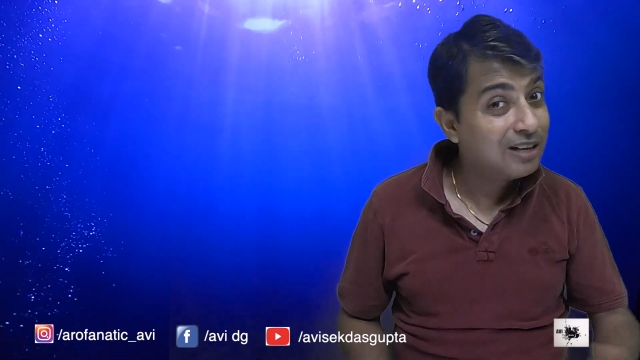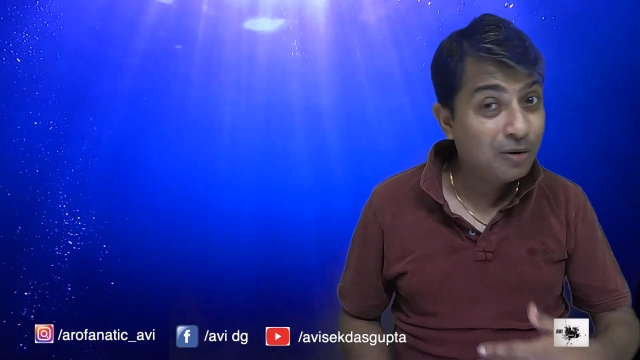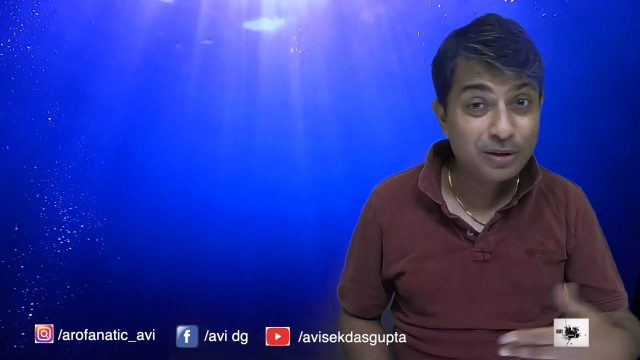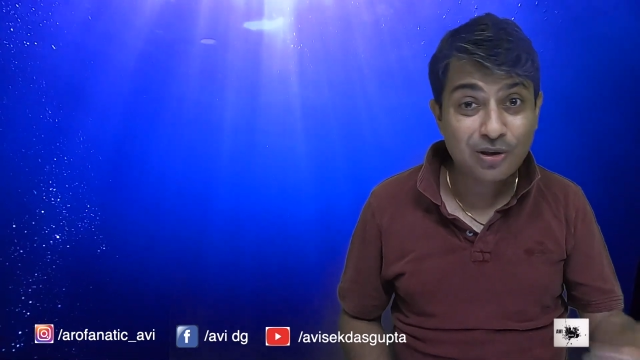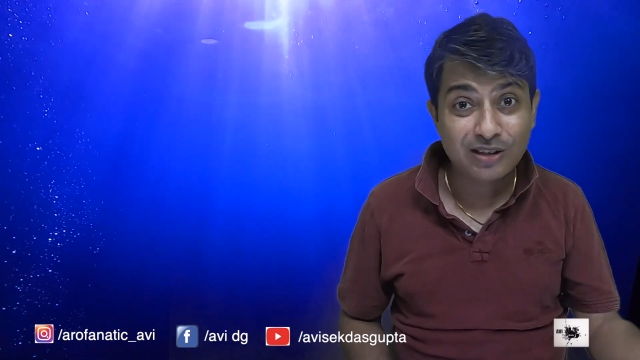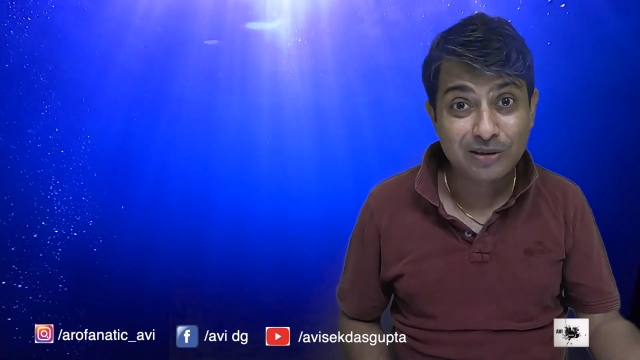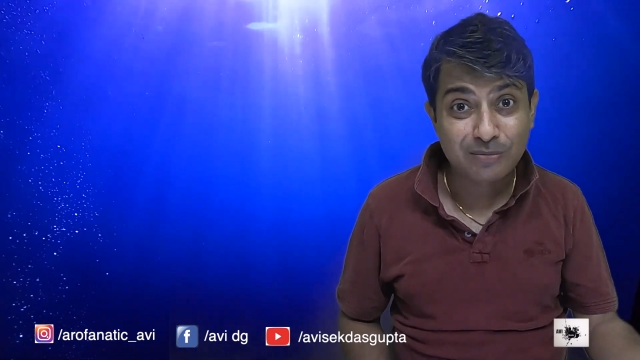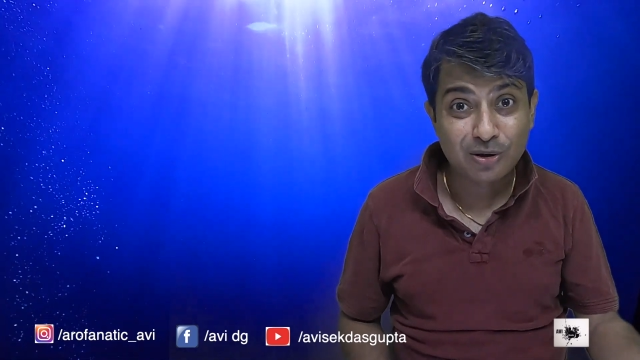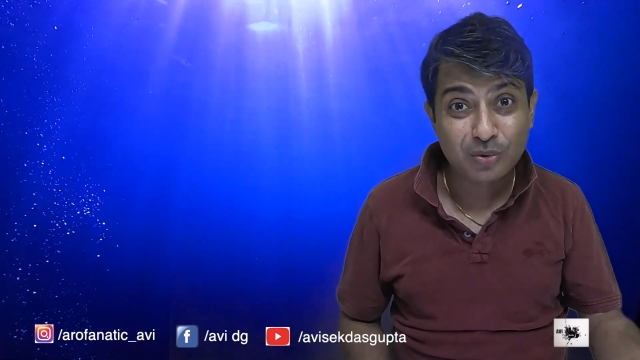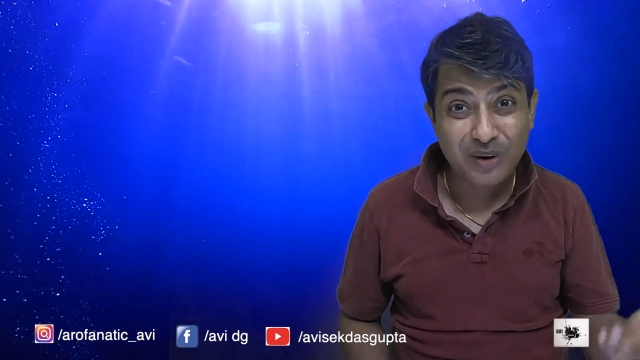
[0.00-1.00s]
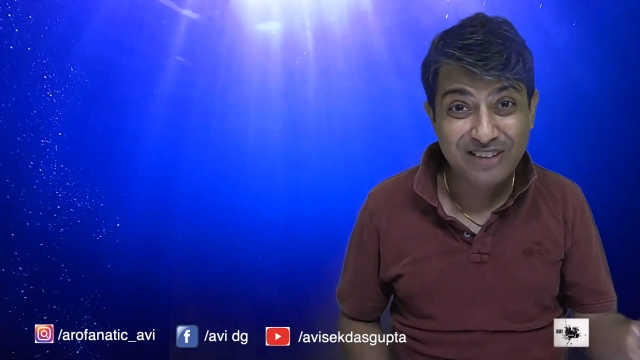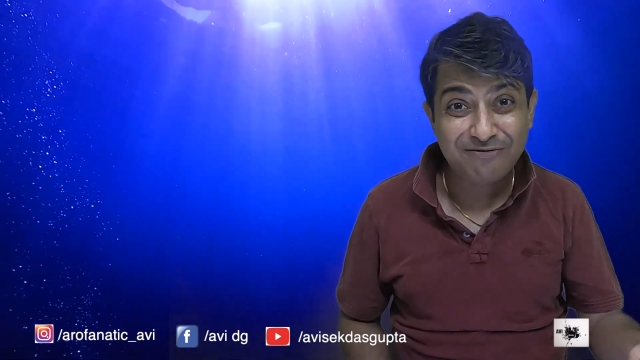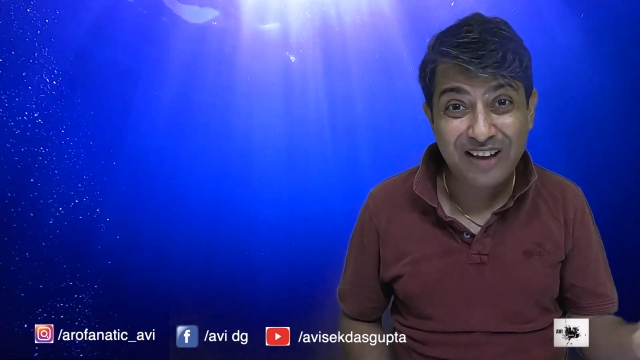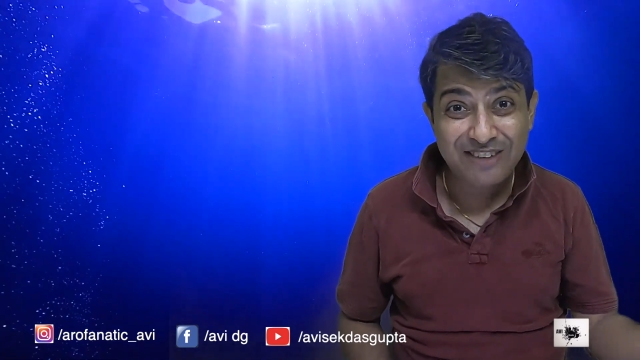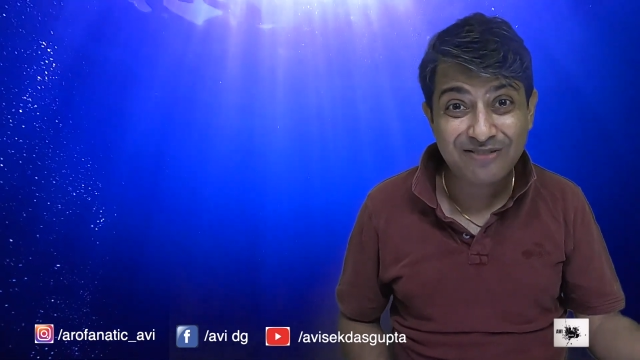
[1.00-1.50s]
Now we're talking about
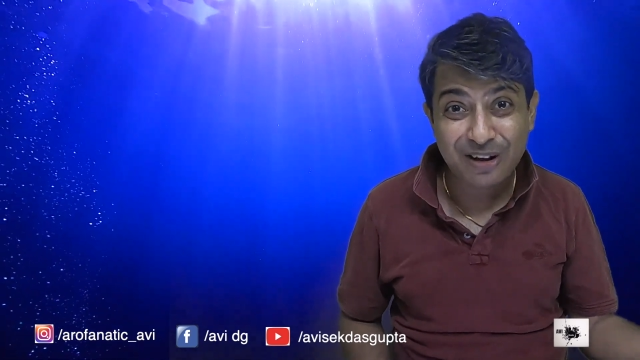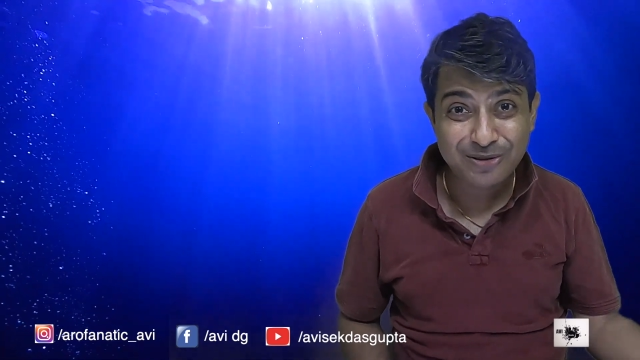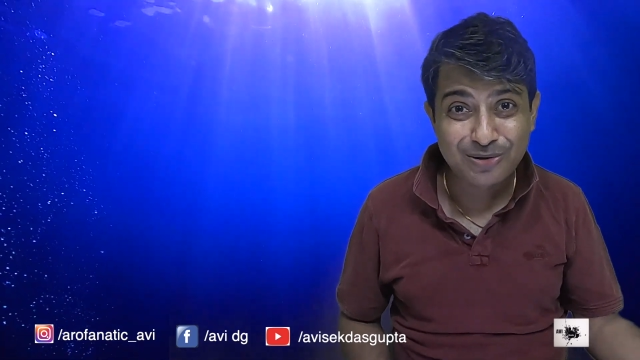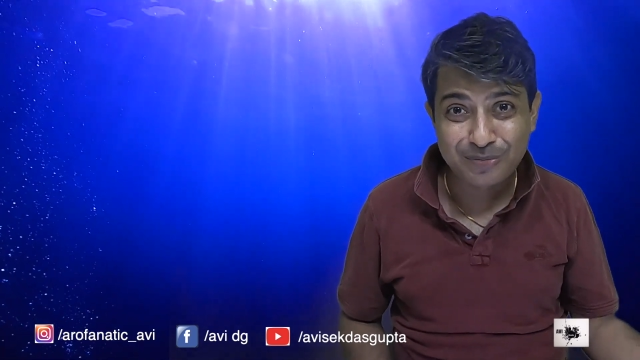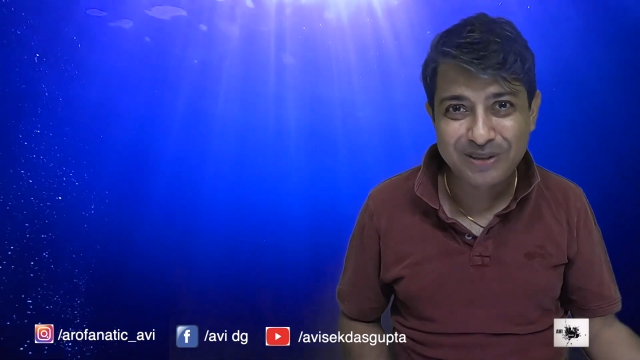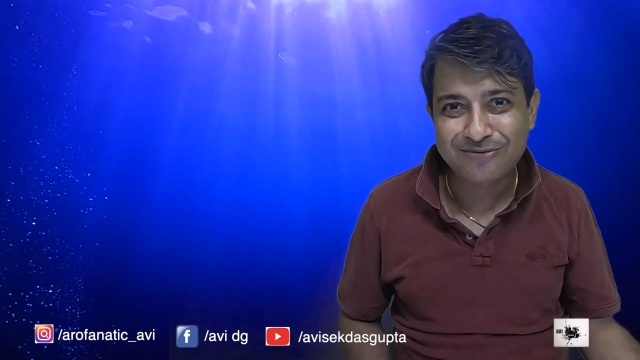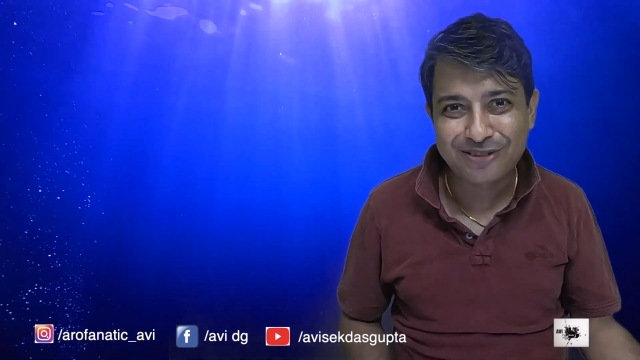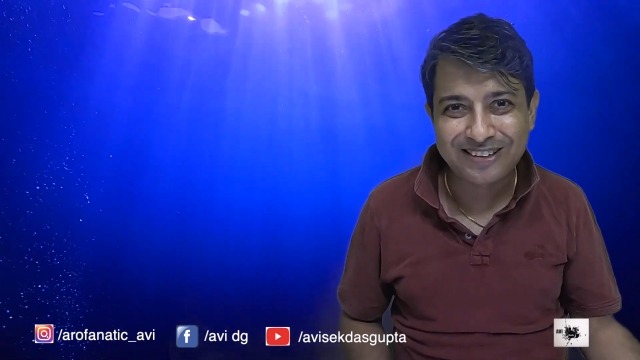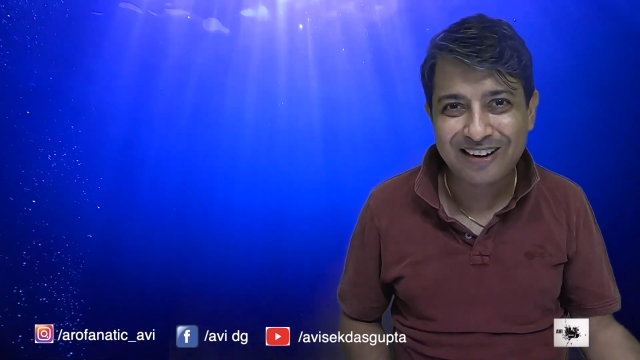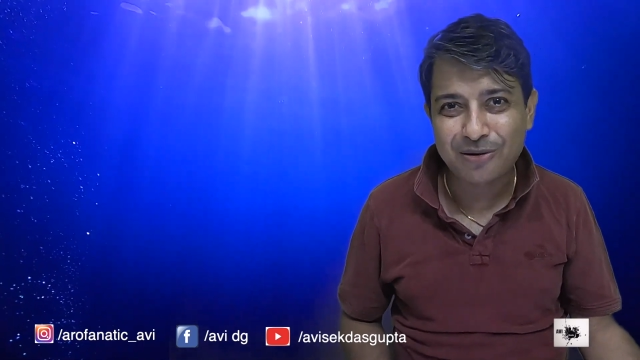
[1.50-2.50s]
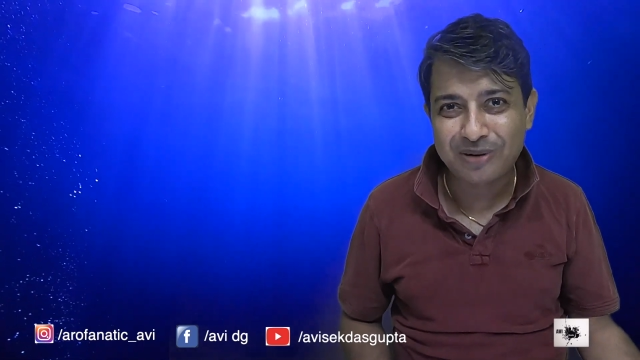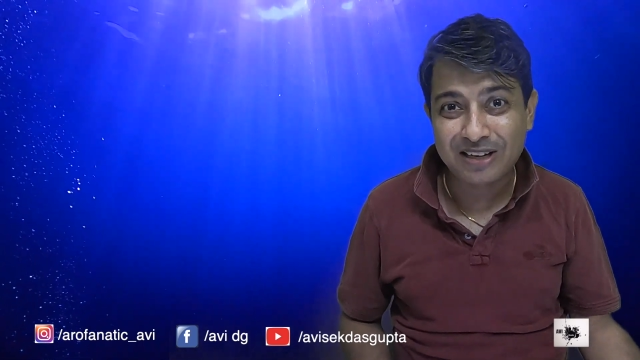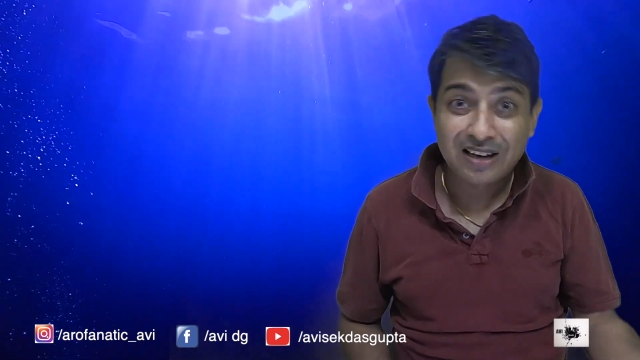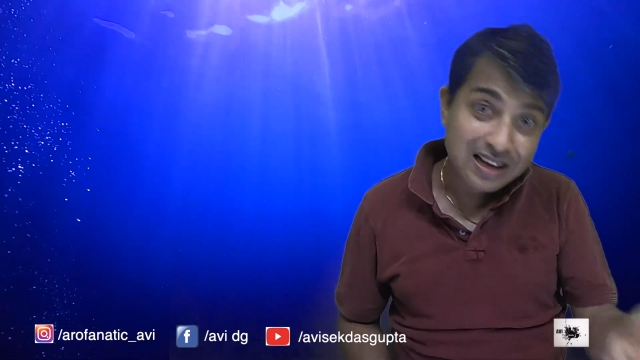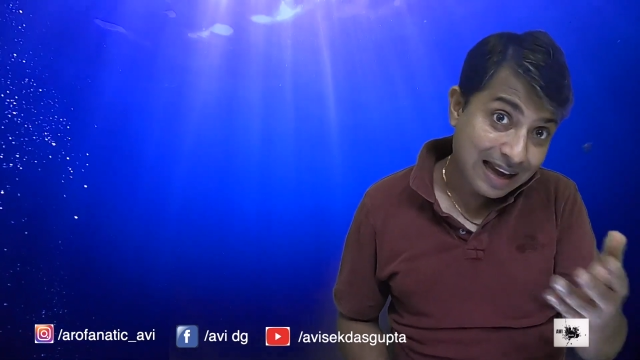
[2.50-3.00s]
25,000 rupees for an arowana,